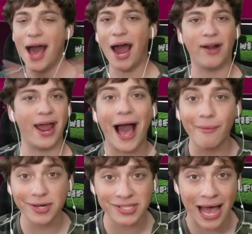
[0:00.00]
All right,
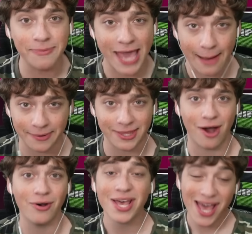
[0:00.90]
I'm gonna stop yapping
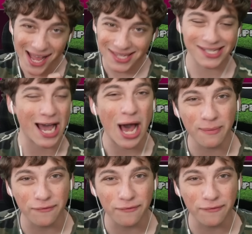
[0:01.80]
though. It's time